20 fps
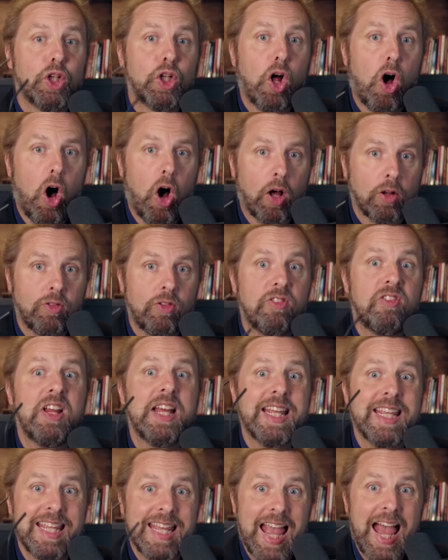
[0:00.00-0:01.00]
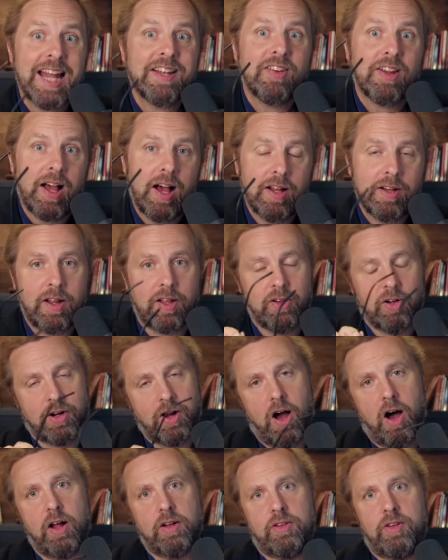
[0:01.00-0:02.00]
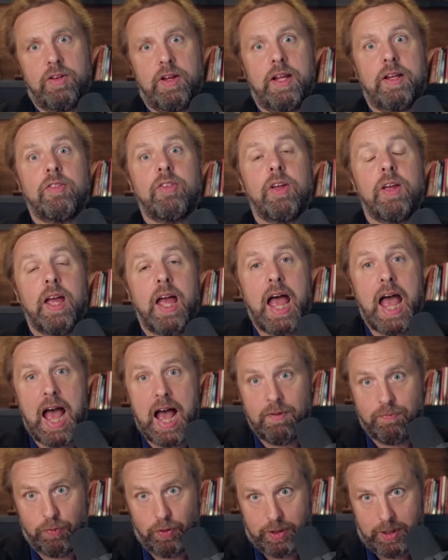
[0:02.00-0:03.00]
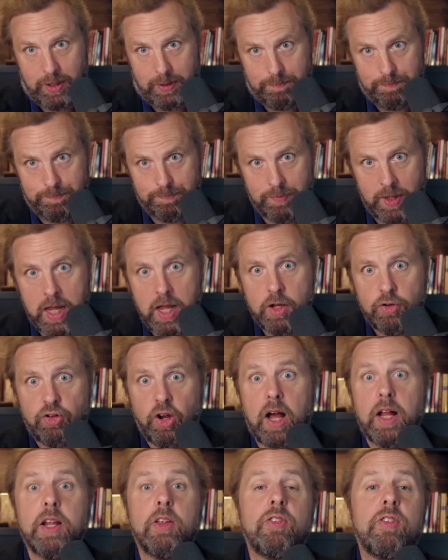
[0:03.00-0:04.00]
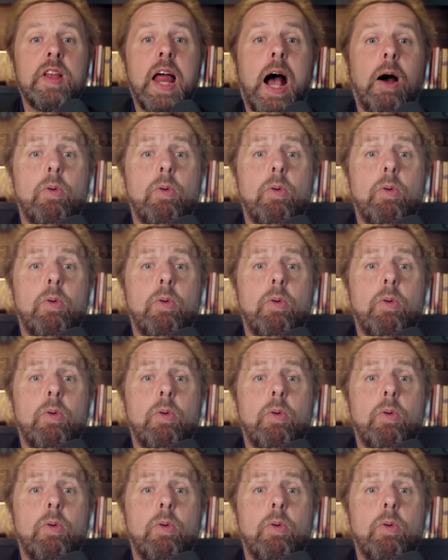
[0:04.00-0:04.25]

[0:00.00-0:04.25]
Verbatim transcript: lost yet another continent Africa. China has